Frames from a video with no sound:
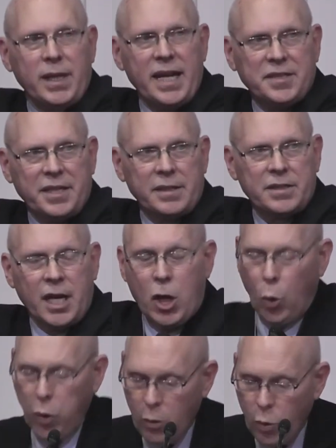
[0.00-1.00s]
blessings.
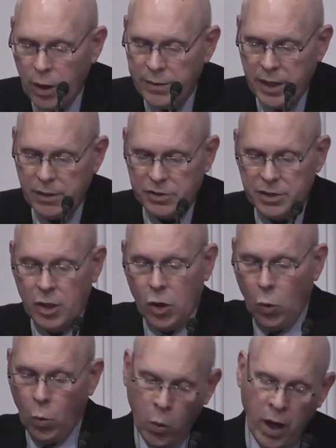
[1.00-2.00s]
What were those?
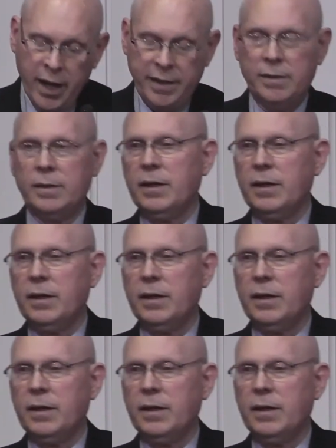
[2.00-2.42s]
One,